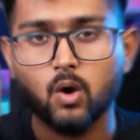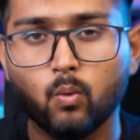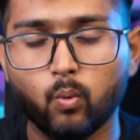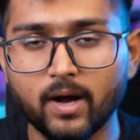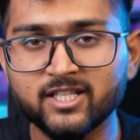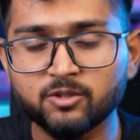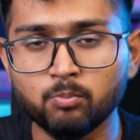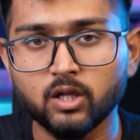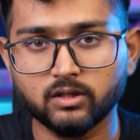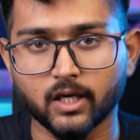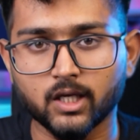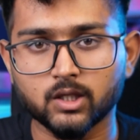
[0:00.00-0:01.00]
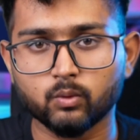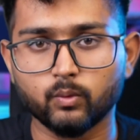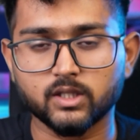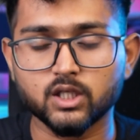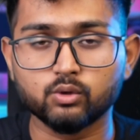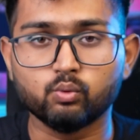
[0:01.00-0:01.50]
one small thing
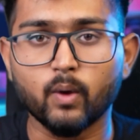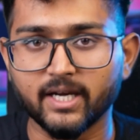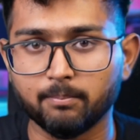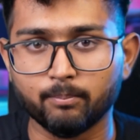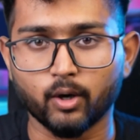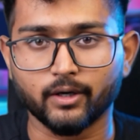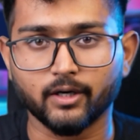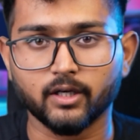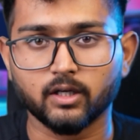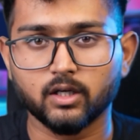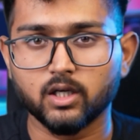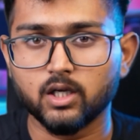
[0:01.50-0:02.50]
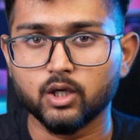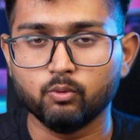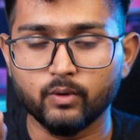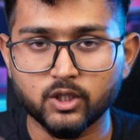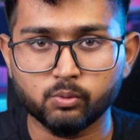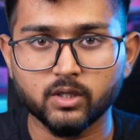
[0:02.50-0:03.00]
which is very important,
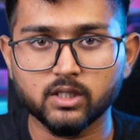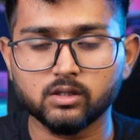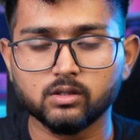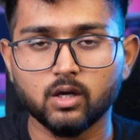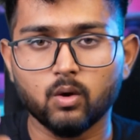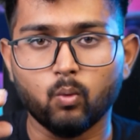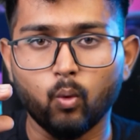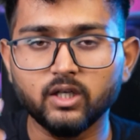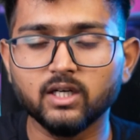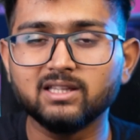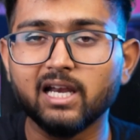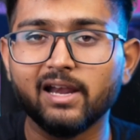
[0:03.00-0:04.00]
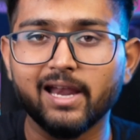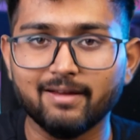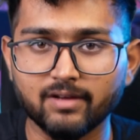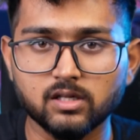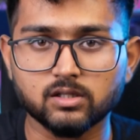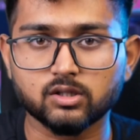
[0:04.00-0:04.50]
which was what are the
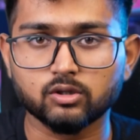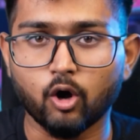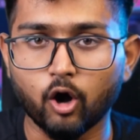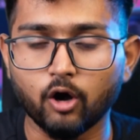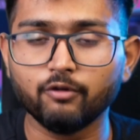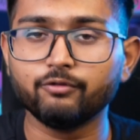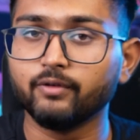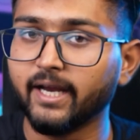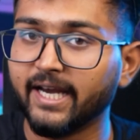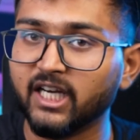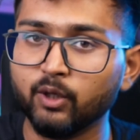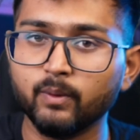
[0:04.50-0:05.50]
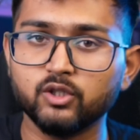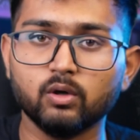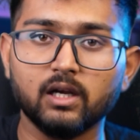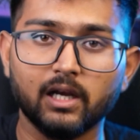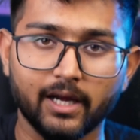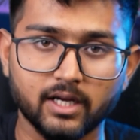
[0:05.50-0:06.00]
levels of
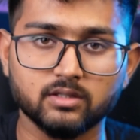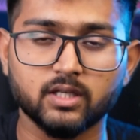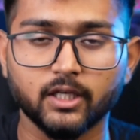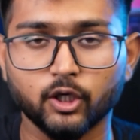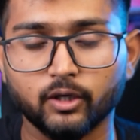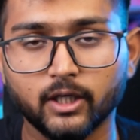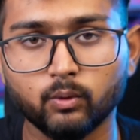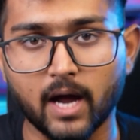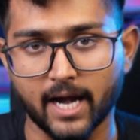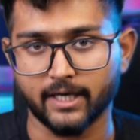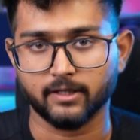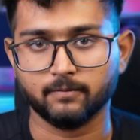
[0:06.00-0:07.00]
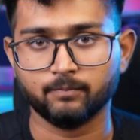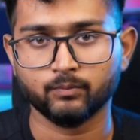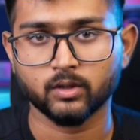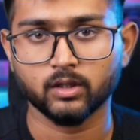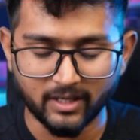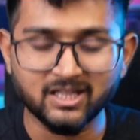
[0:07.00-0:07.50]
individual layers that you need to add.
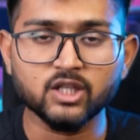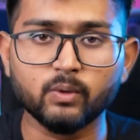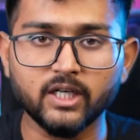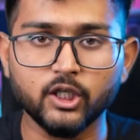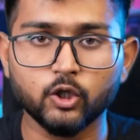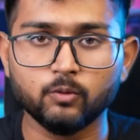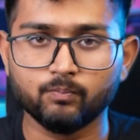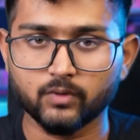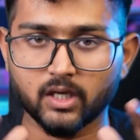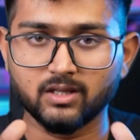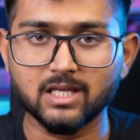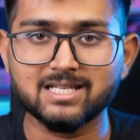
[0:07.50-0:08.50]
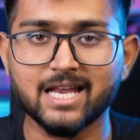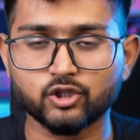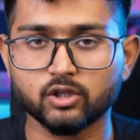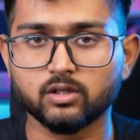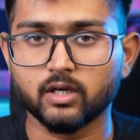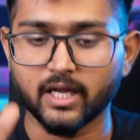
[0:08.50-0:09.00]
So in this video, in this
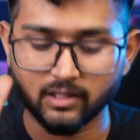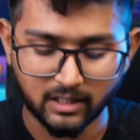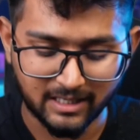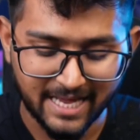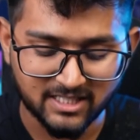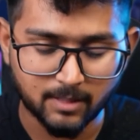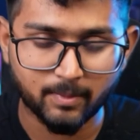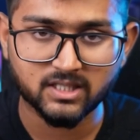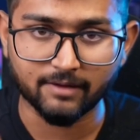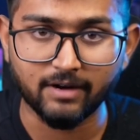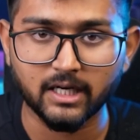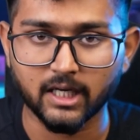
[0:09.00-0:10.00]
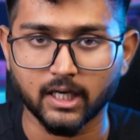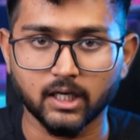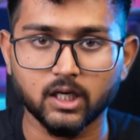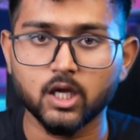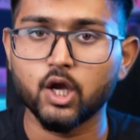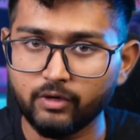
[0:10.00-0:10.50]
lecture, in the class number
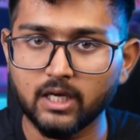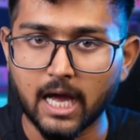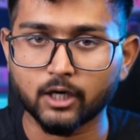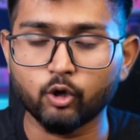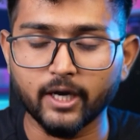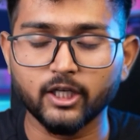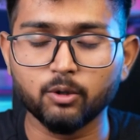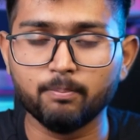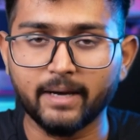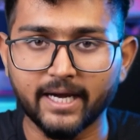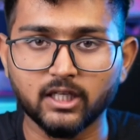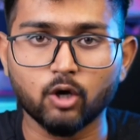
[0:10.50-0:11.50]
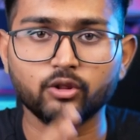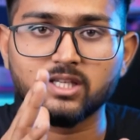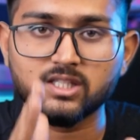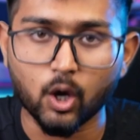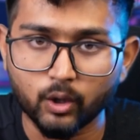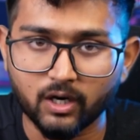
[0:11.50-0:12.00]
17, we are going to break down the
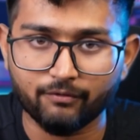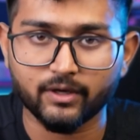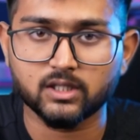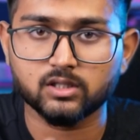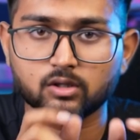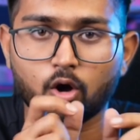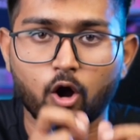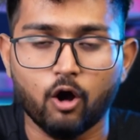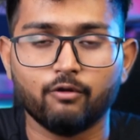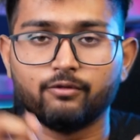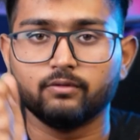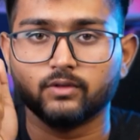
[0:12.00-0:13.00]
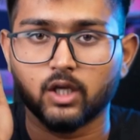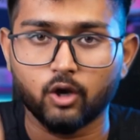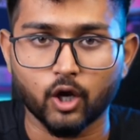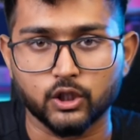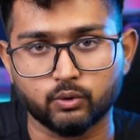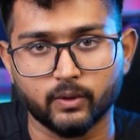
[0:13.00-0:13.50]
sound effects of the
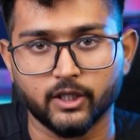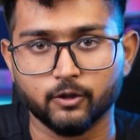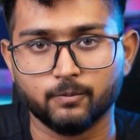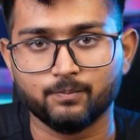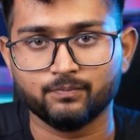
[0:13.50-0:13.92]
launch video,